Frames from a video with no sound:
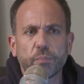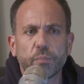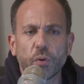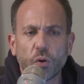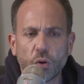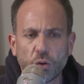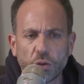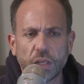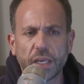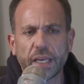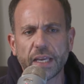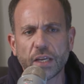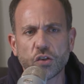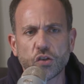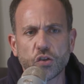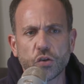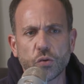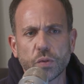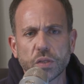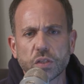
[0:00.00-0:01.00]
pulling
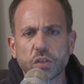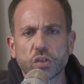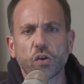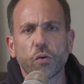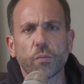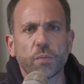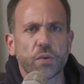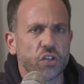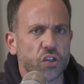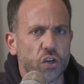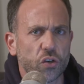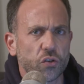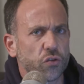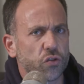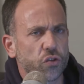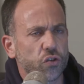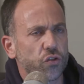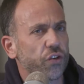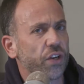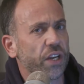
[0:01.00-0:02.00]
issue is so
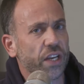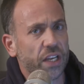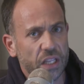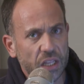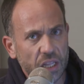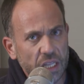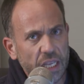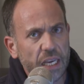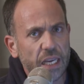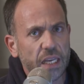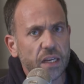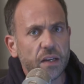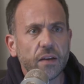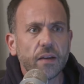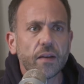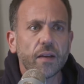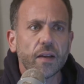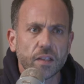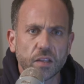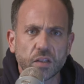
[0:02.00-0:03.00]
misunderstood and can lead
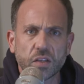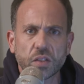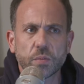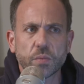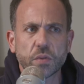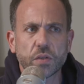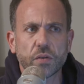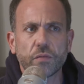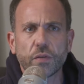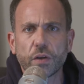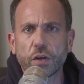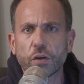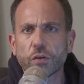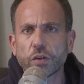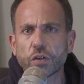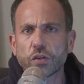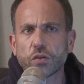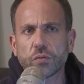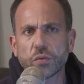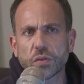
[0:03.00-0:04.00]
to some severe
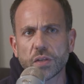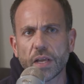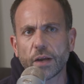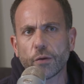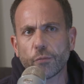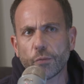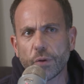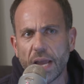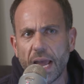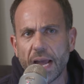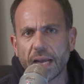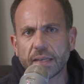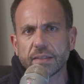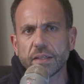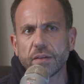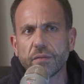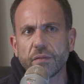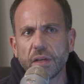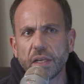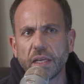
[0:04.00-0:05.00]
issues like
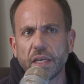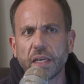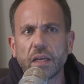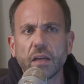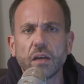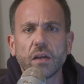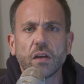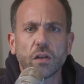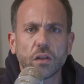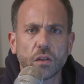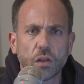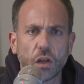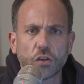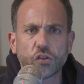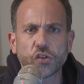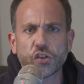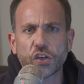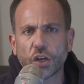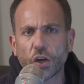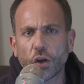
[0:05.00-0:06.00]
reactivity,
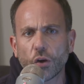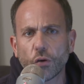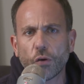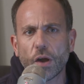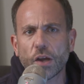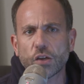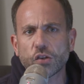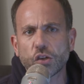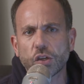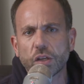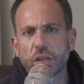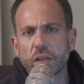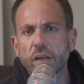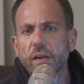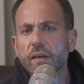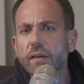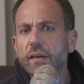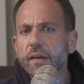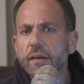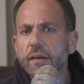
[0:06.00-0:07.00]
lunging, aggression,